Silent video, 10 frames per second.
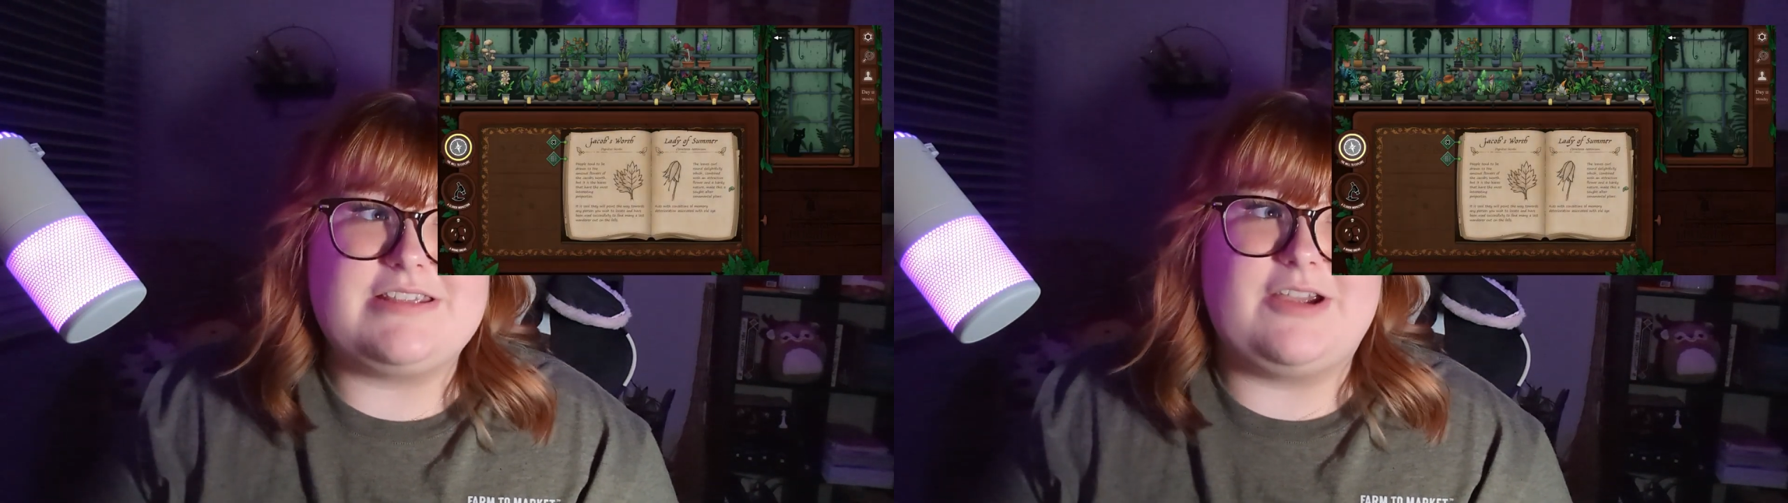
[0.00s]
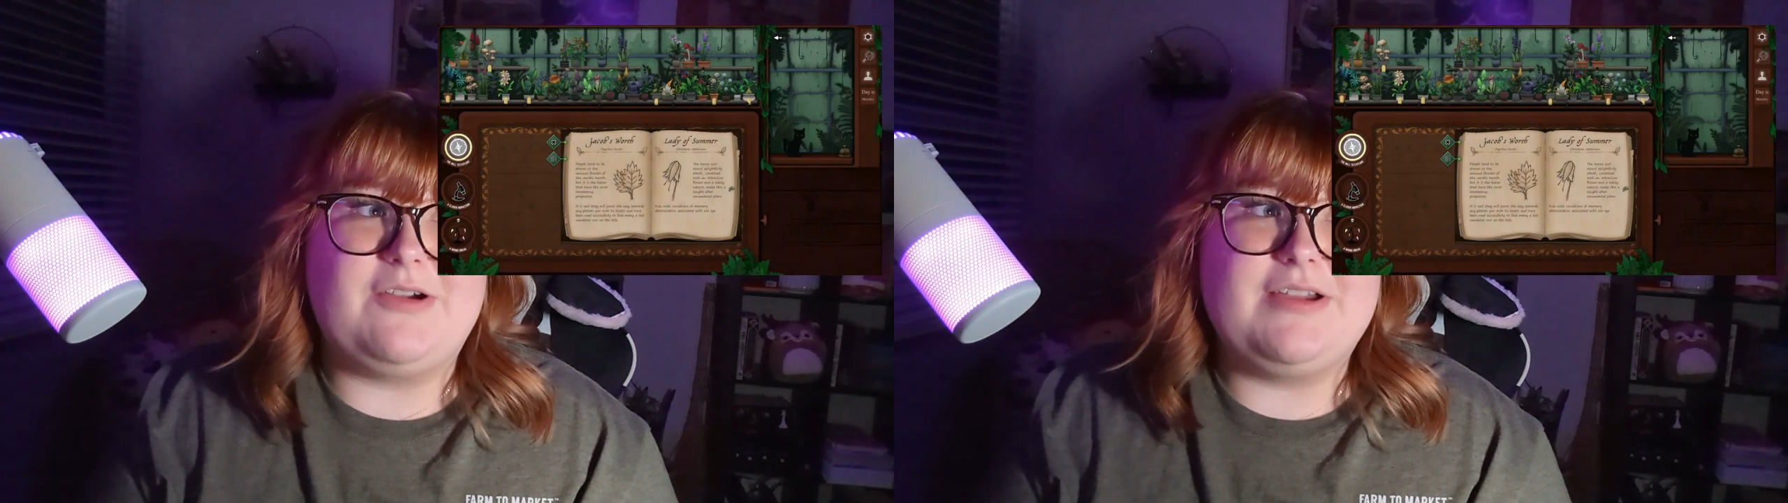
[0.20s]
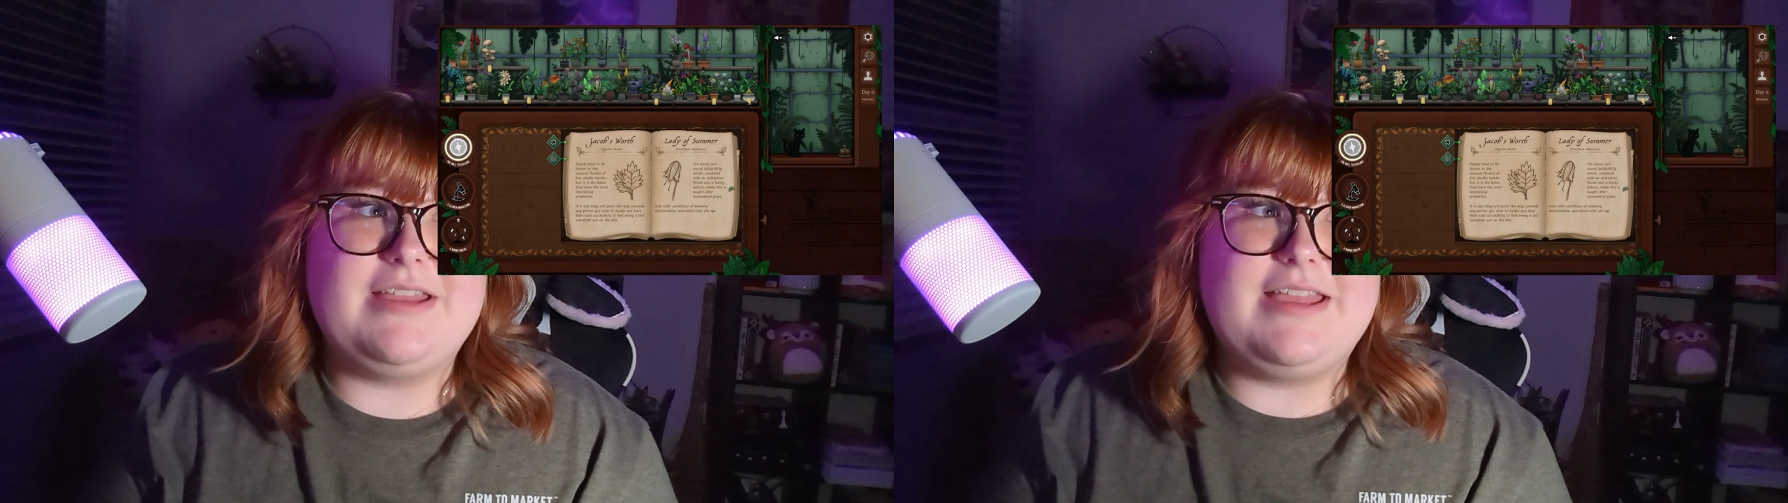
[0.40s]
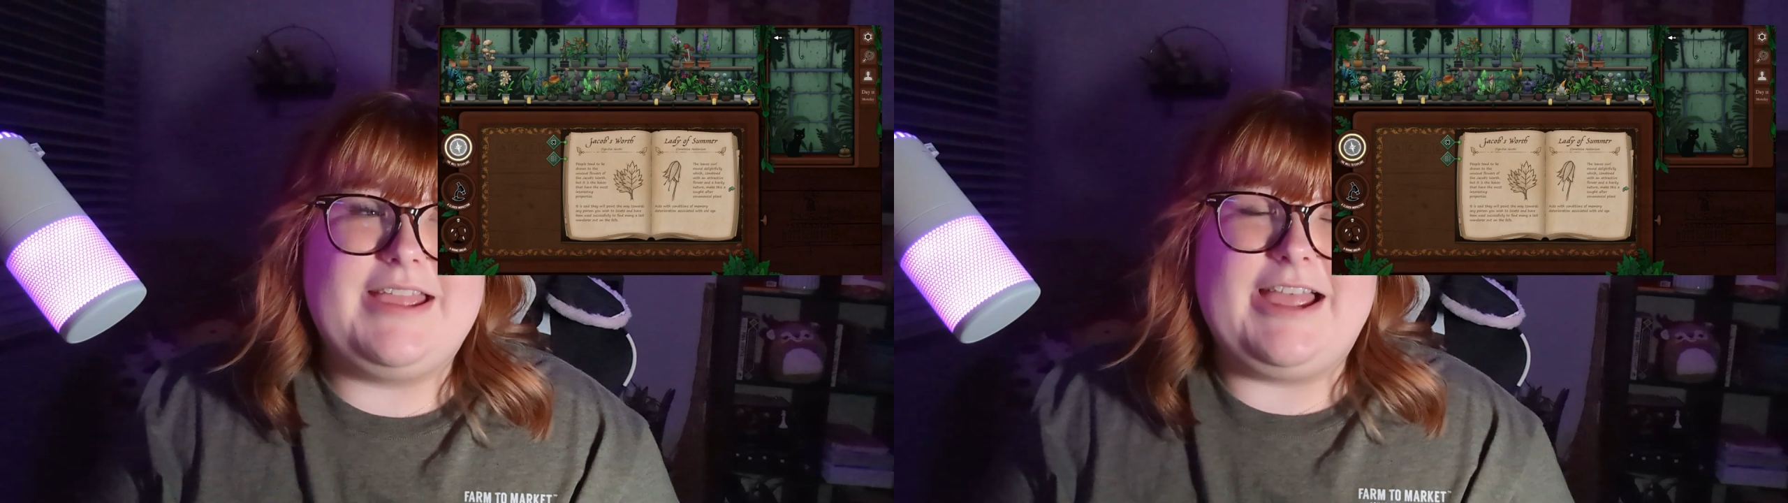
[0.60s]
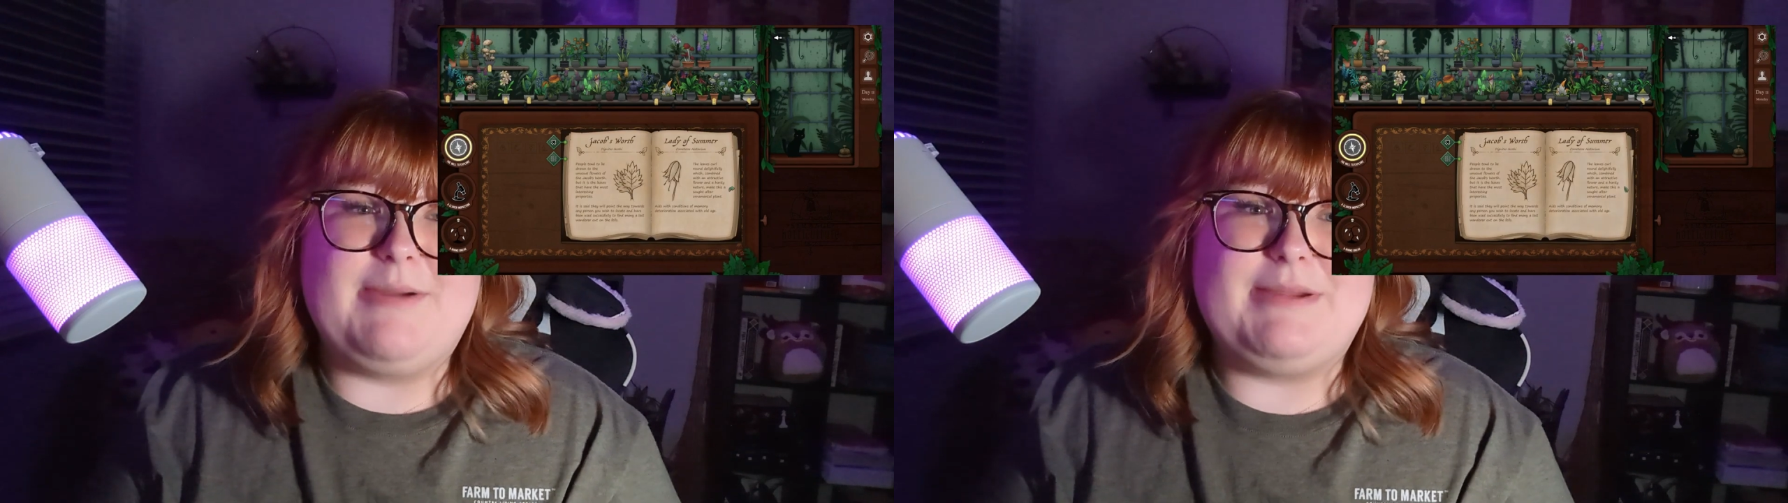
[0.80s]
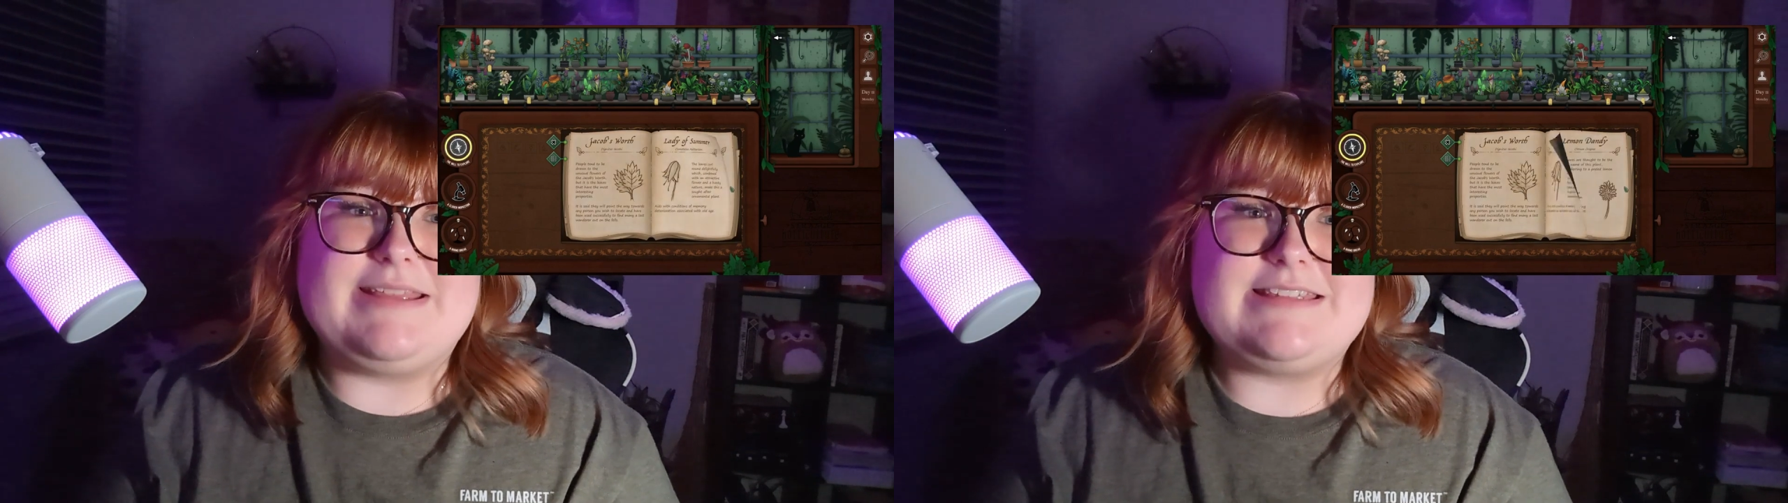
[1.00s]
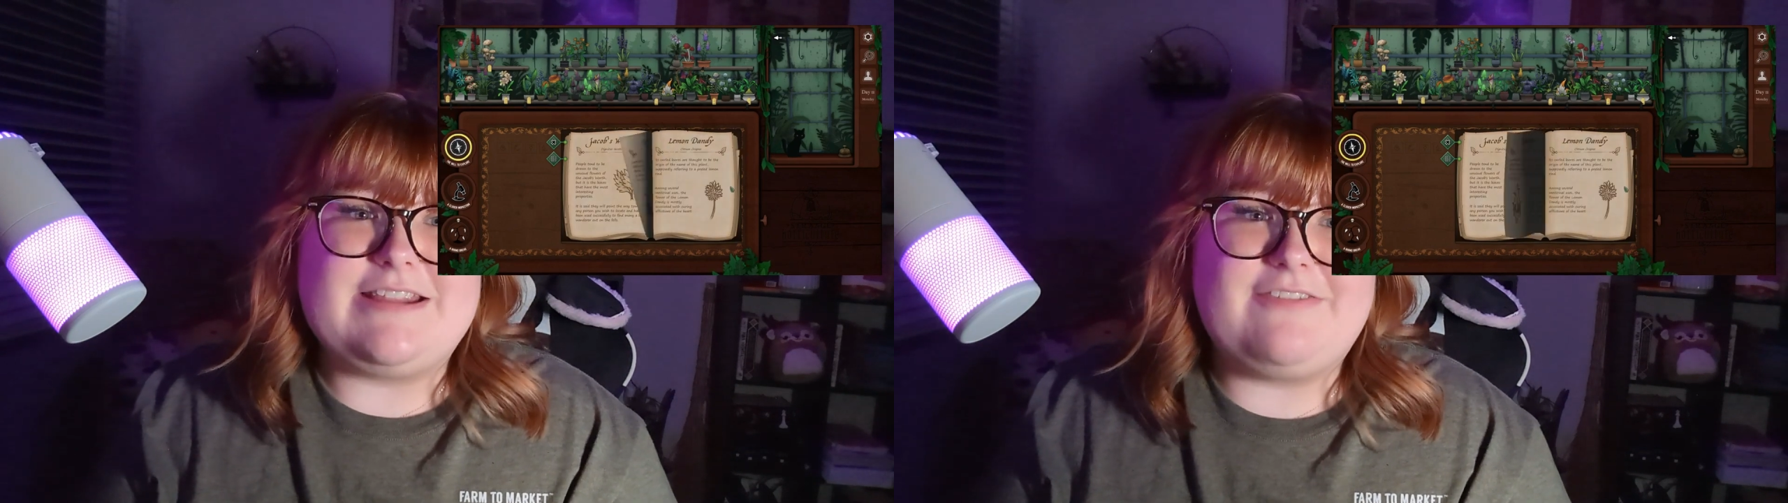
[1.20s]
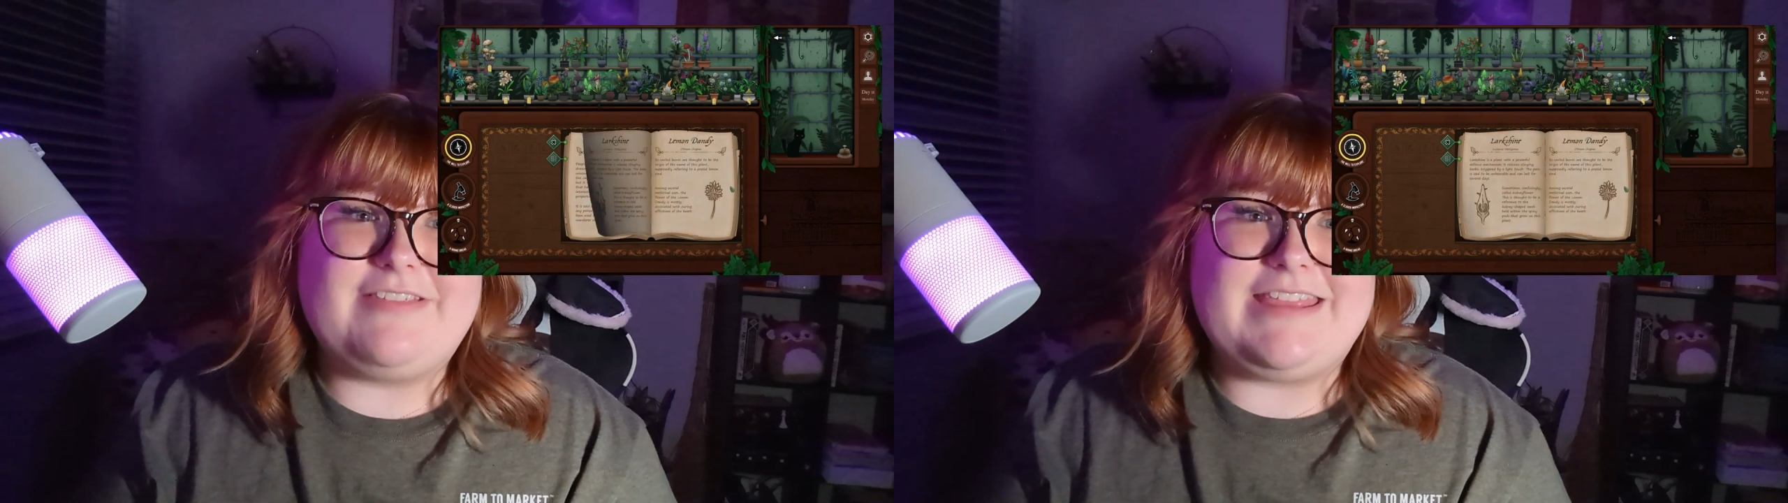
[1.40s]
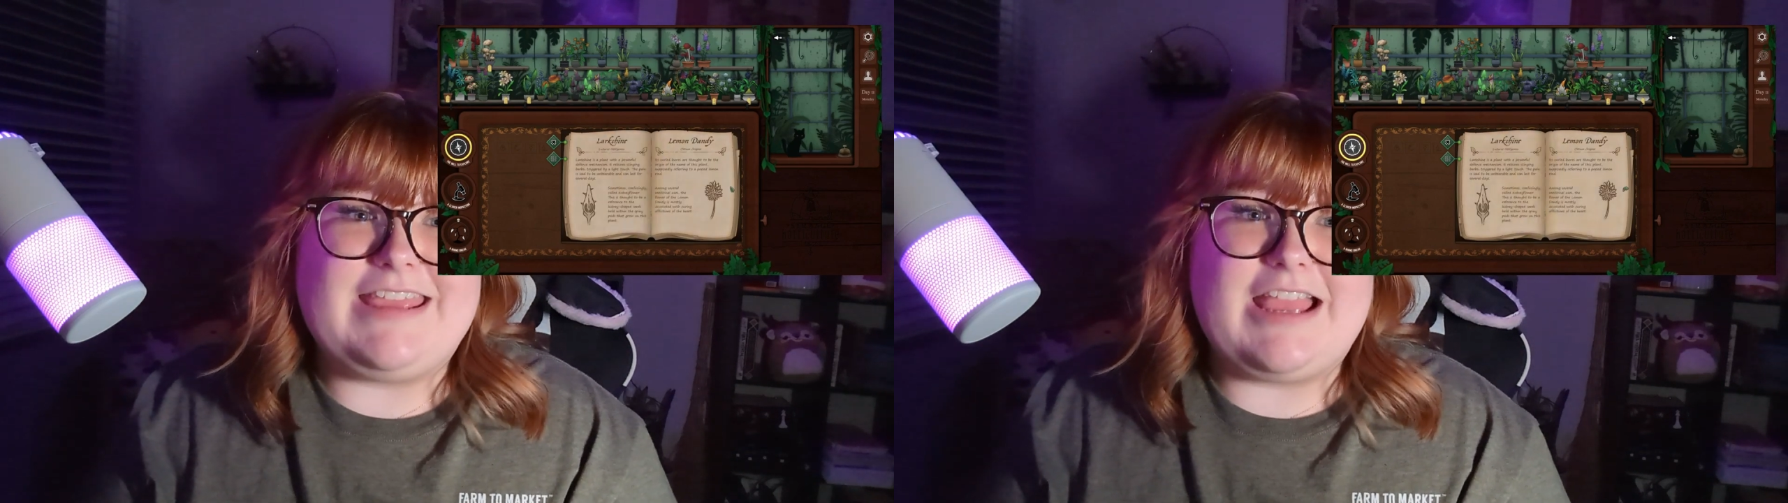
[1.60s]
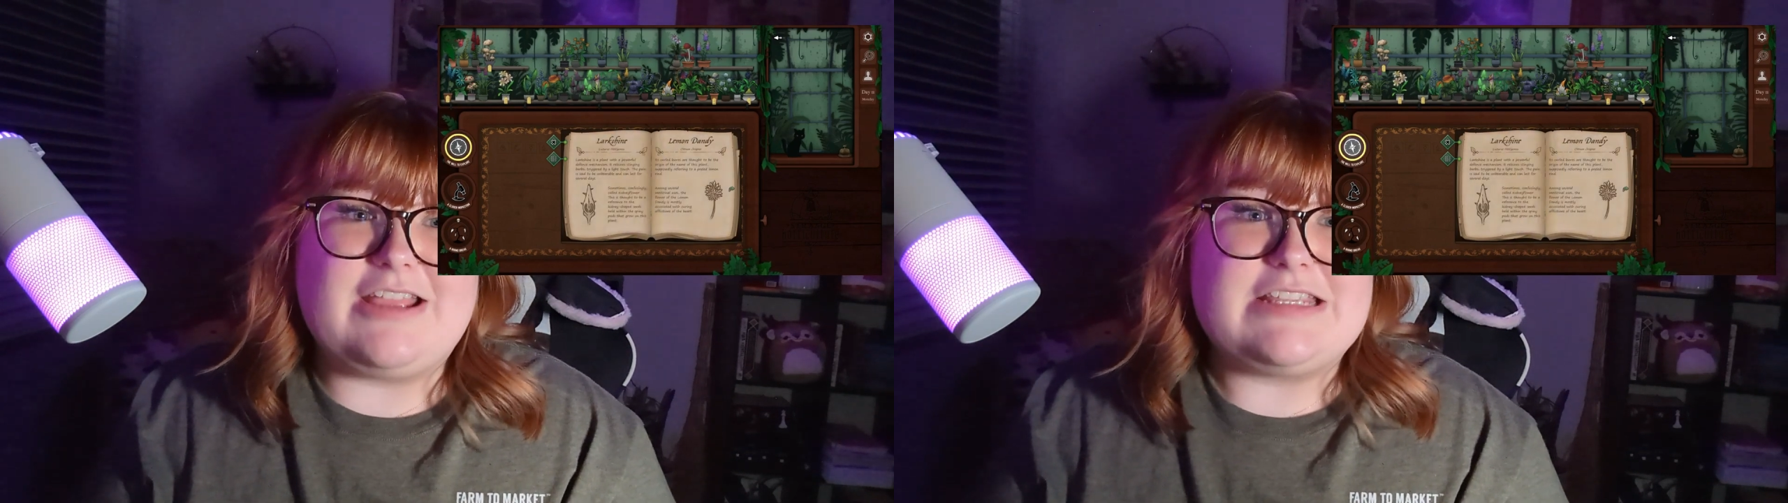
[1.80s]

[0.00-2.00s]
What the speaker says: So It's definitely